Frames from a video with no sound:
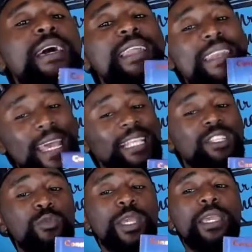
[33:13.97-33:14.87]

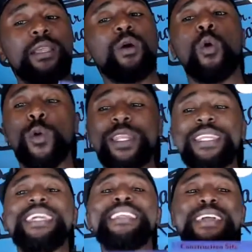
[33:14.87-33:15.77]
next week, or
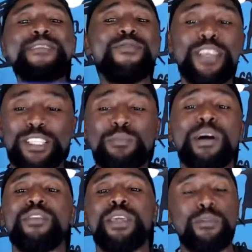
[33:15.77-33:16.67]
indeed in this
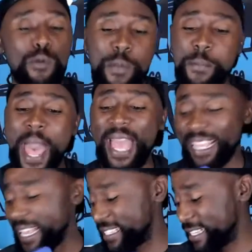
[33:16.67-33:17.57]
month. It will be back,
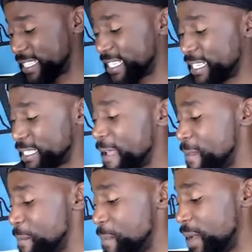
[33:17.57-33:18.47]
as this is
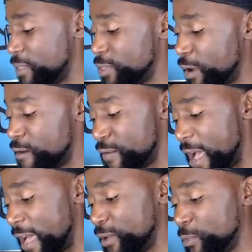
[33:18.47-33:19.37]
the month of
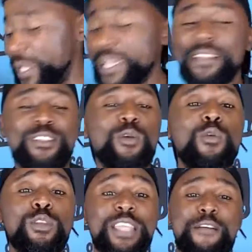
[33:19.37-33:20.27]
Halloween. So
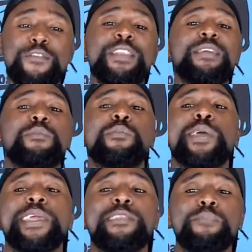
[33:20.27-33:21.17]
we'll definitely be
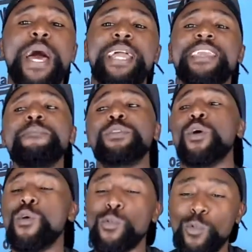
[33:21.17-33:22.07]
bringing it back.
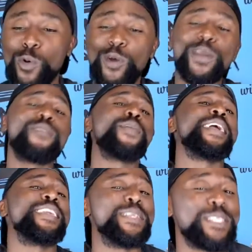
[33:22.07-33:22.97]
Don't worry.
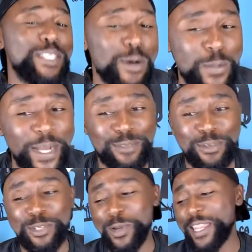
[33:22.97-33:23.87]
Thank you so much for
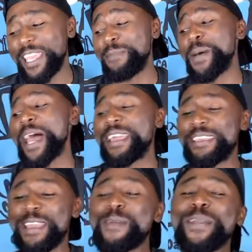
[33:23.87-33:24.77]
joining in. But I
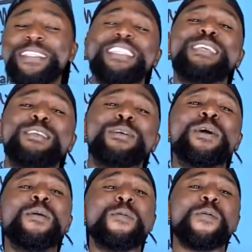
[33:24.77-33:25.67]
guarantee you
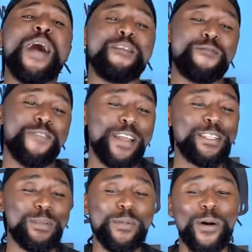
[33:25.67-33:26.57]
we'll have fun
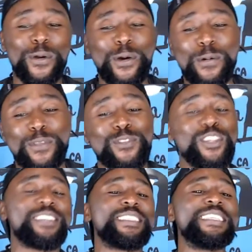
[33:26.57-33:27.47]
tomorrow with
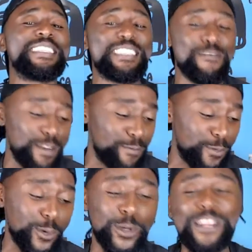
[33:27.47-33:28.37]
Justin Stephen Ford,